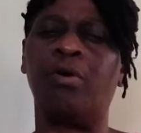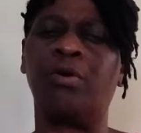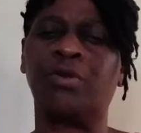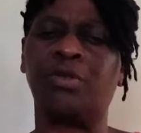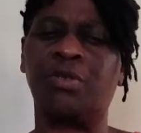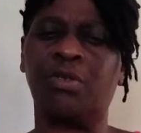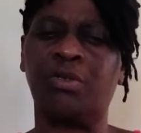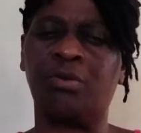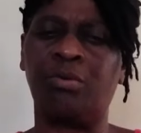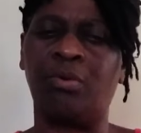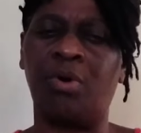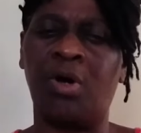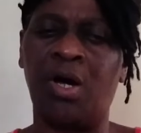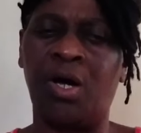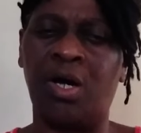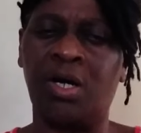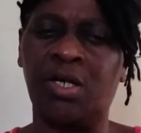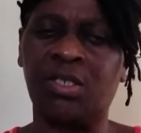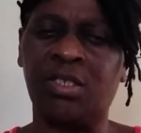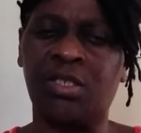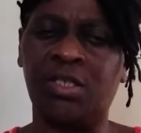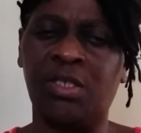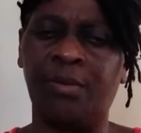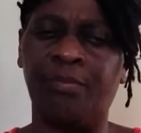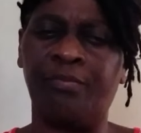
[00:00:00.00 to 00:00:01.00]
us to
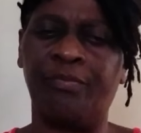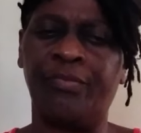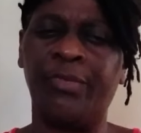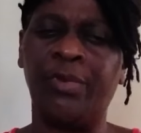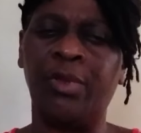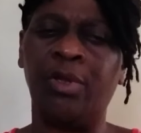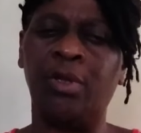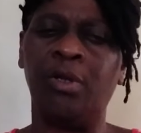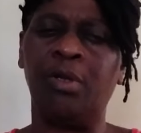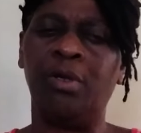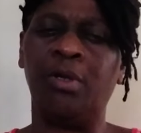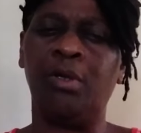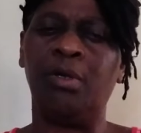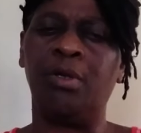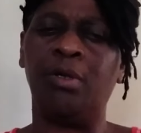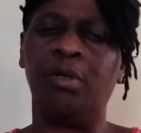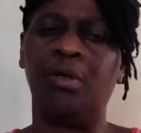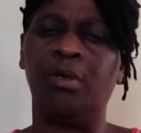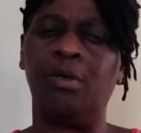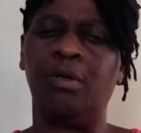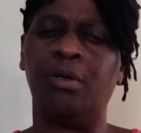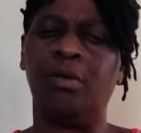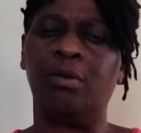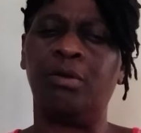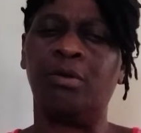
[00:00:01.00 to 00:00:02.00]
ask Him
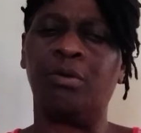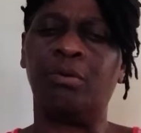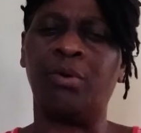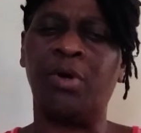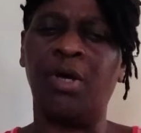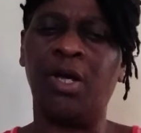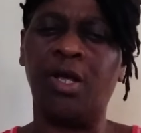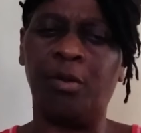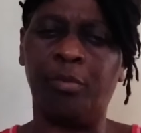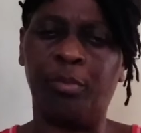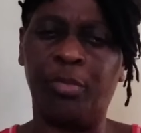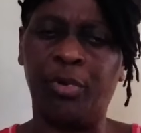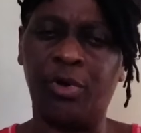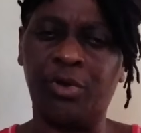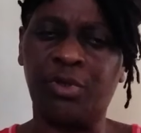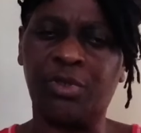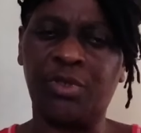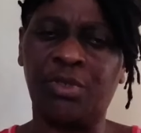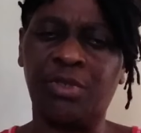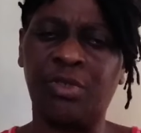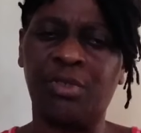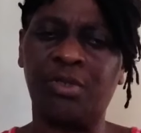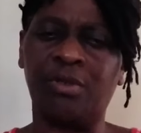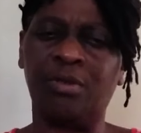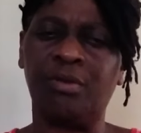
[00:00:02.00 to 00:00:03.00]
to help
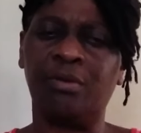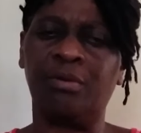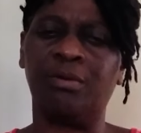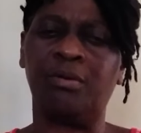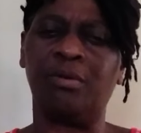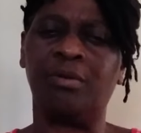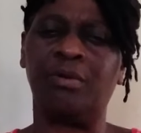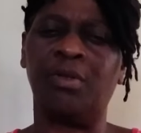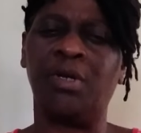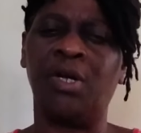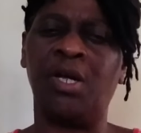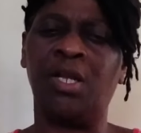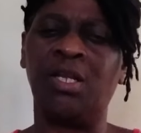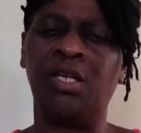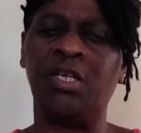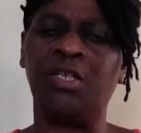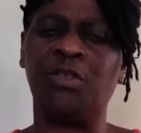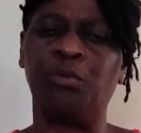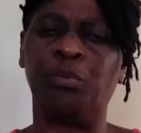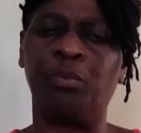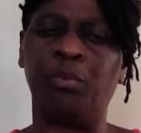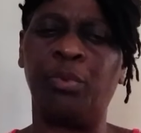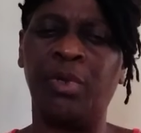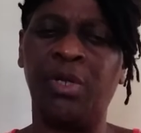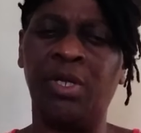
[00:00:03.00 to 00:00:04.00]
us. And
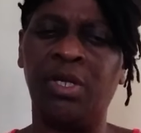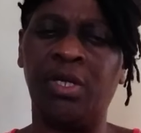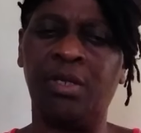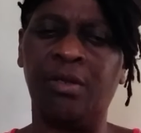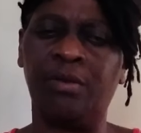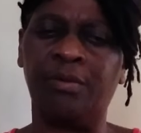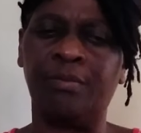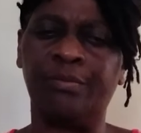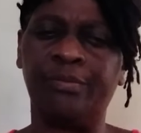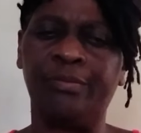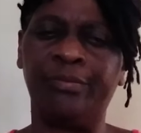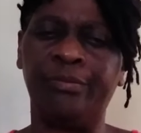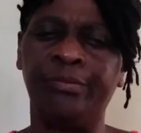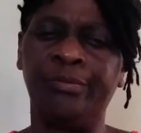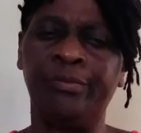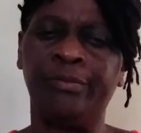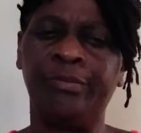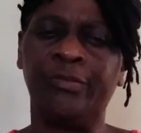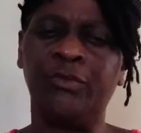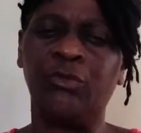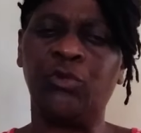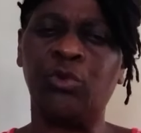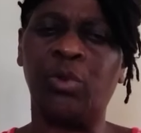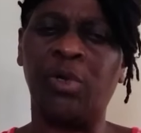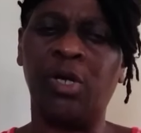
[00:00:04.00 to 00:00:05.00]
He's willing
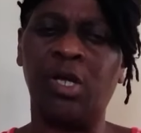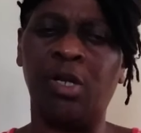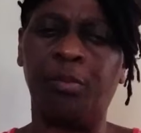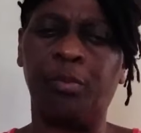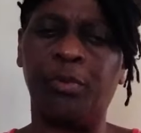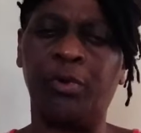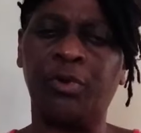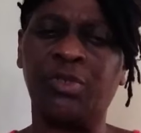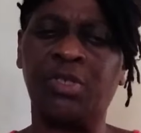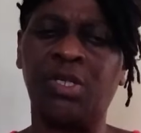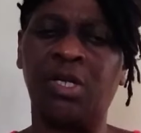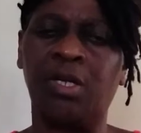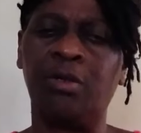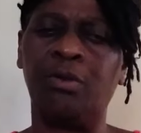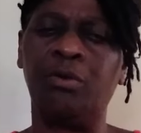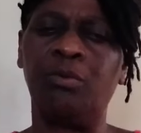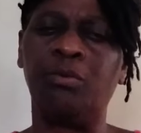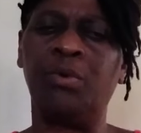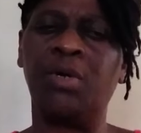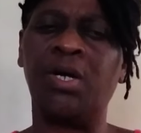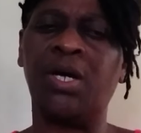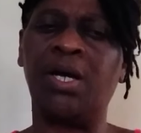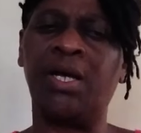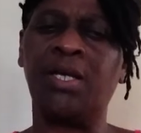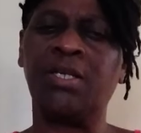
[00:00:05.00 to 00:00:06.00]
to help us. And
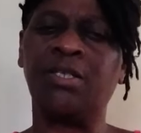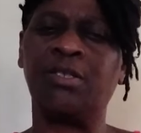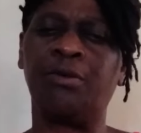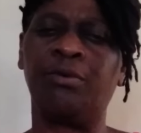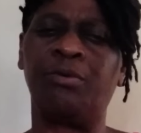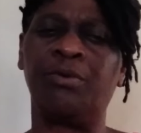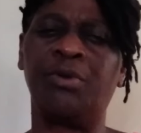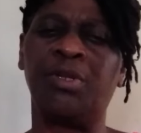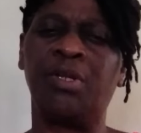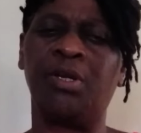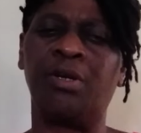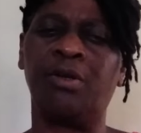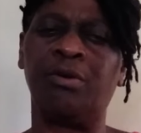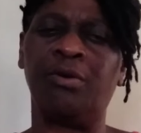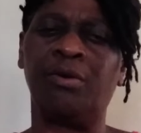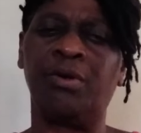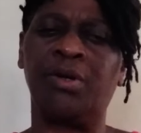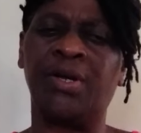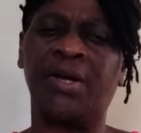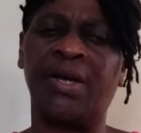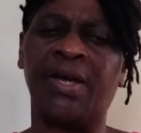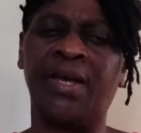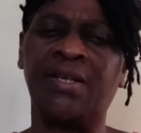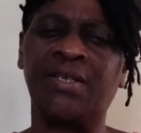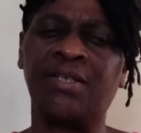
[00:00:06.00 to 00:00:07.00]
you guys out there,
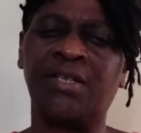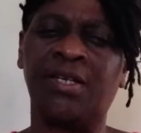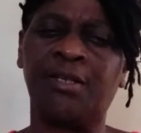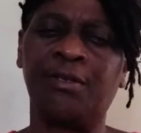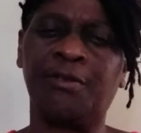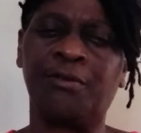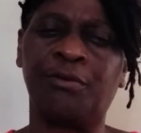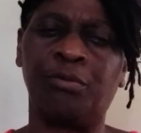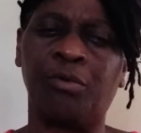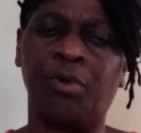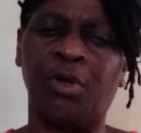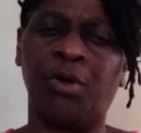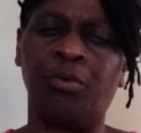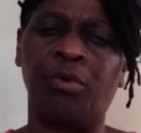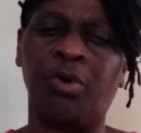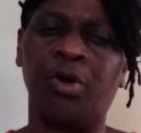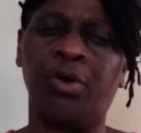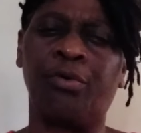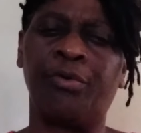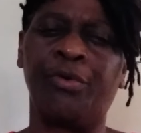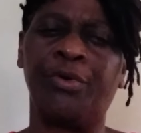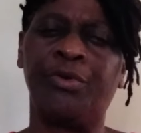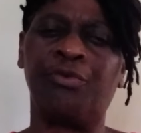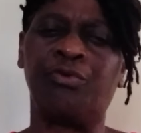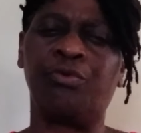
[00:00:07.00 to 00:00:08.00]
young guys and so on, who are
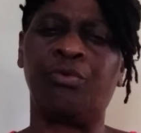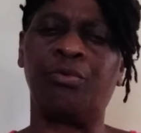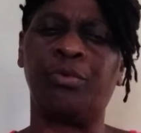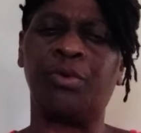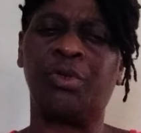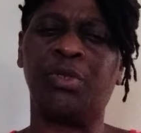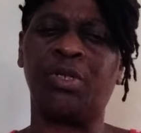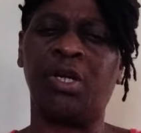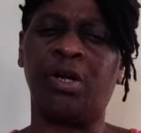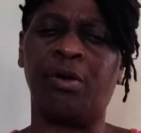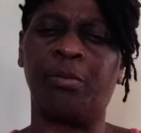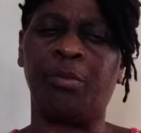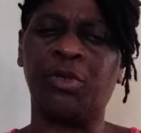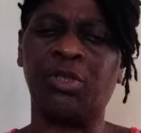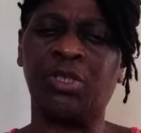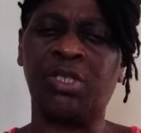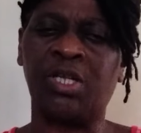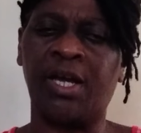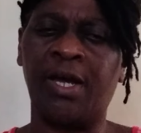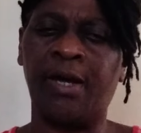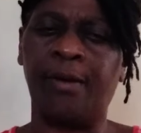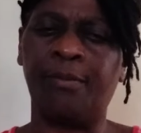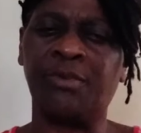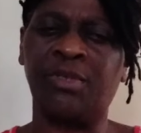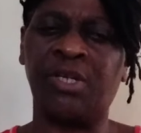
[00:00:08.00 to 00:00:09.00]
going through terrible
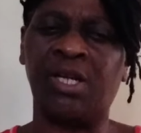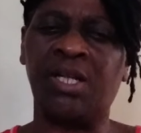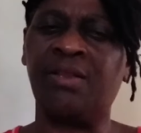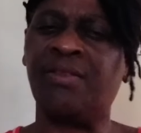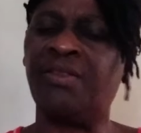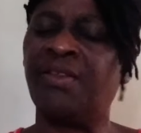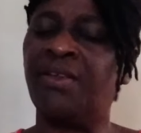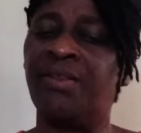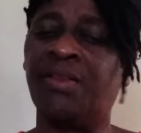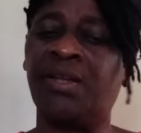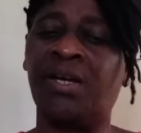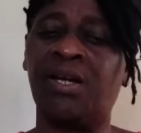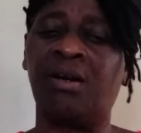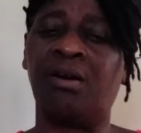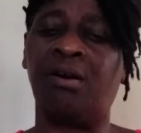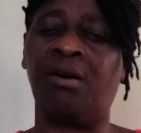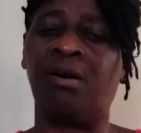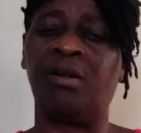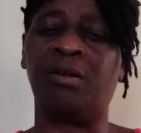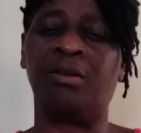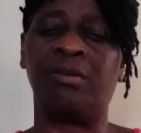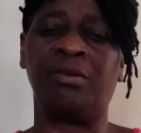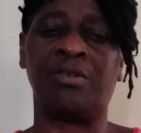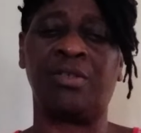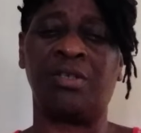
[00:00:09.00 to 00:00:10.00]
times and think that
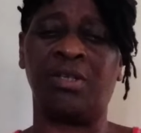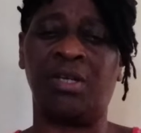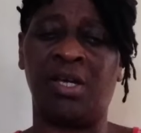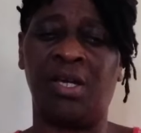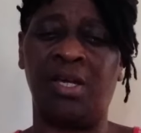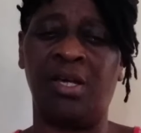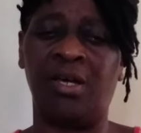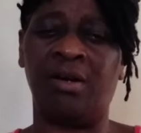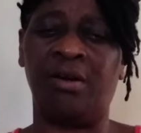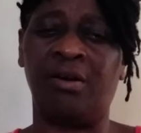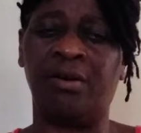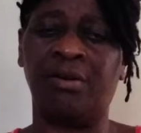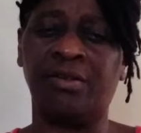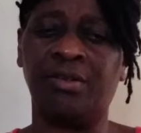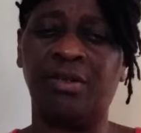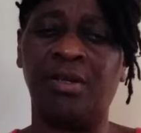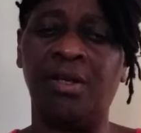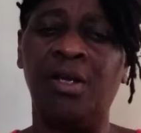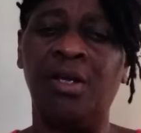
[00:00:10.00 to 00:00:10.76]
God doesn't care.